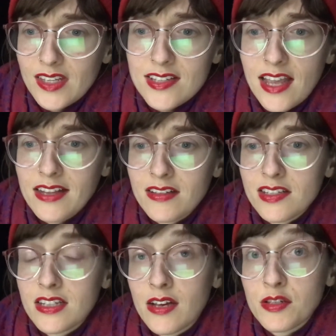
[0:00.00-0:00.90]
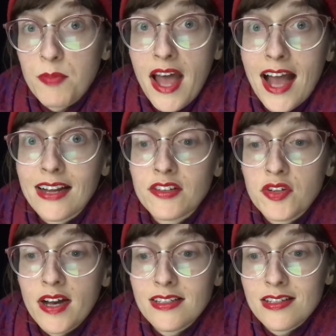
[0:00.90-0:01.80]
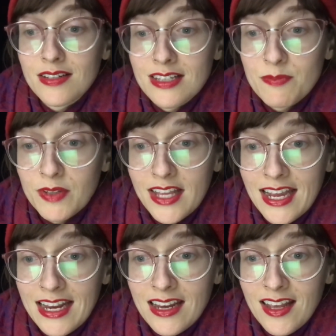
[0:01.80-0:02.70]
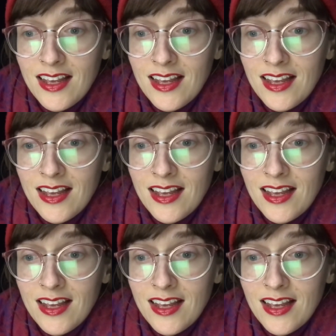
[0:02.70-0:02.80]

Cyclist yells back, tries to explain,